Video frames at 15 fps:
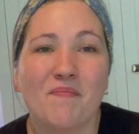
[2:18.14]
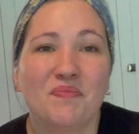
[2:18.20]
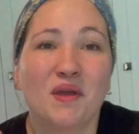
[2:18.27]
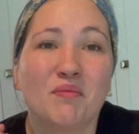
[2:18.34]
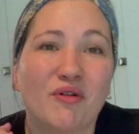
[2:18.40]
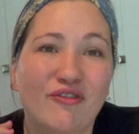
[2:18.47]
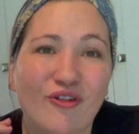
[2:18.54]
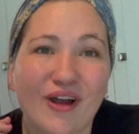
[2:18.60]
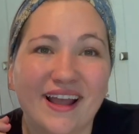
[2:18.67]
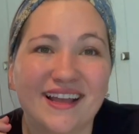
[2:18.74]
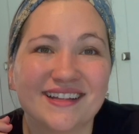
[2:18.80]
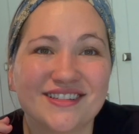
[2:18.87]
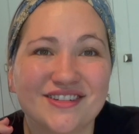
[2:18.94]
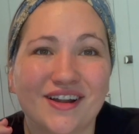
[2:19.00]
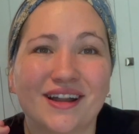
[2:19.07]
Before I get
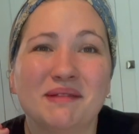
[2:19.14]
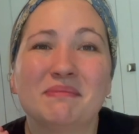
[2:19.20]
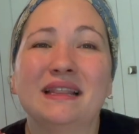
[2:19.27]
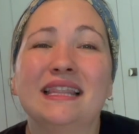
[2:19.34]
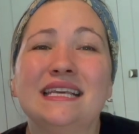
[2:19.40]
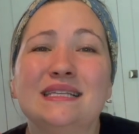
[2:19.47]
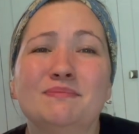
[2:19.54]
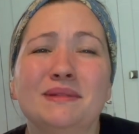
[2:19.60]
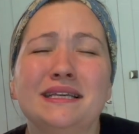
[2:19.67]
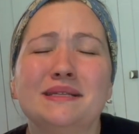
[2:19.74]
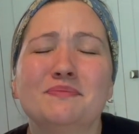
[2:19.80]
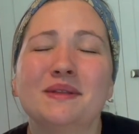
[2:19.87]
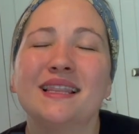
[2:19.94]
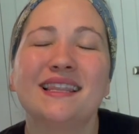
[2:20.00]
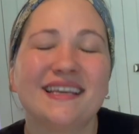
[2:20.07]
started, please, please,
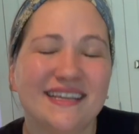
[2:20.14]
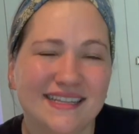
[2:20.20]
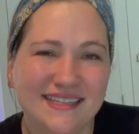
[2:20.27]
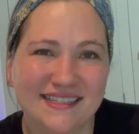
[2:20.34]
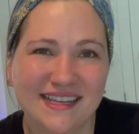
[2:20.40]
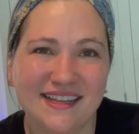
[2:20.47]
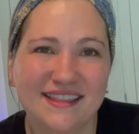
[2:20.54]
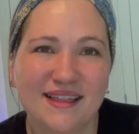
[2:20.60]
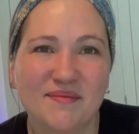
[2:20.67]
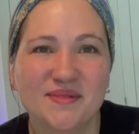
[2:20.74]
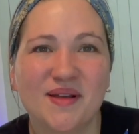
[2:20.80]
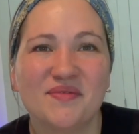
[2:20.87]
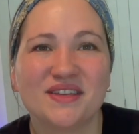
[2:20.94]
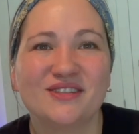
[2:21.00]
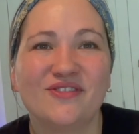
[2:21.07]
please thumbs up
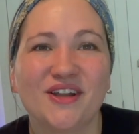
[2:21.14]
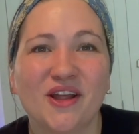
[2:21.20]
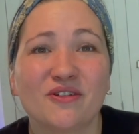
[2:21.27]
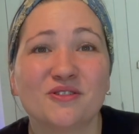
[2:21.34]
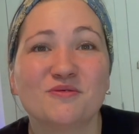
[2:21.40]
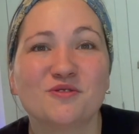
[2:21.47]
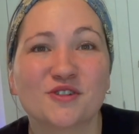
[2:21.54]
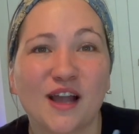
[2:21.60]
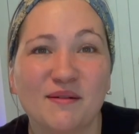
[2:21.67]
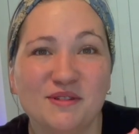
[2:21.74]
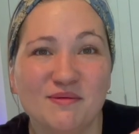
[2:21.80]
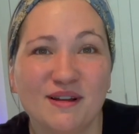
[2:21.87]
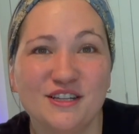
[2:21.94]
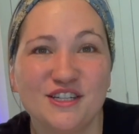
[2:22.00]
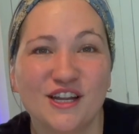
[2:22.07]
this video and subscribe to
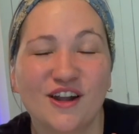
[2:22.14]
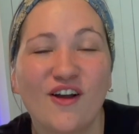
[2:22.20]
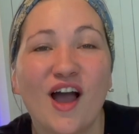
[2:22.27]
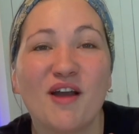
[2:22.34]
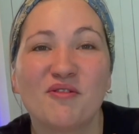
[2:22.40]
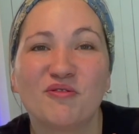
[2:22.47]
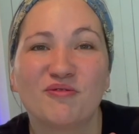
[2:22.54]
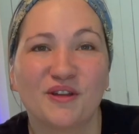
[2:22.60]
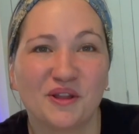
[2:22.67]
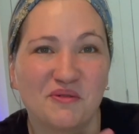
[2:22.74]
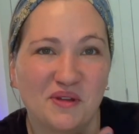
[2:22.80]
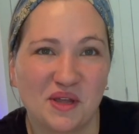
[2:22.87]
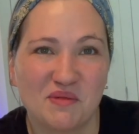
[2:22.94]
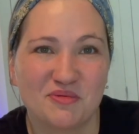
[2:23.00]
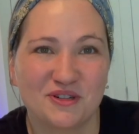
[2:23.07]
my channel. I would really,
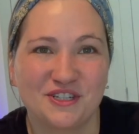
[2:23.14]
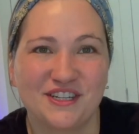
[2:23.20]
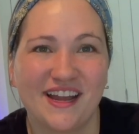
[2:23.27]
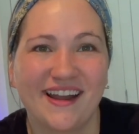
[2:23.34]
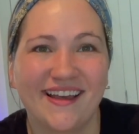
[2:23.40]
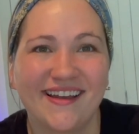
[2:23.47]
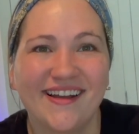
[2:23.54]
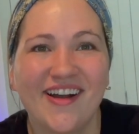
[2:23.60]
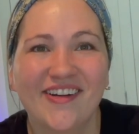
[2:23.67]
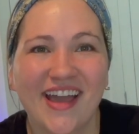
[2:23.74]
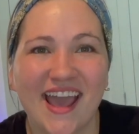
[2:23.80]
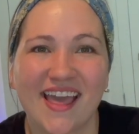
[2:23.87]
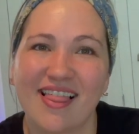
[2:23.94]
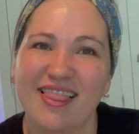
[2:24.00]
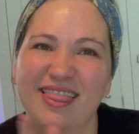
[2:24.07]
really appreciate it.
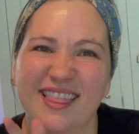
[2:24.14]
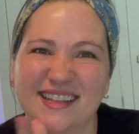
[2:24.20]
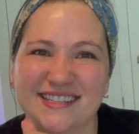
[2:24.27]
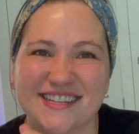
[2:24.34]
Okay, let's get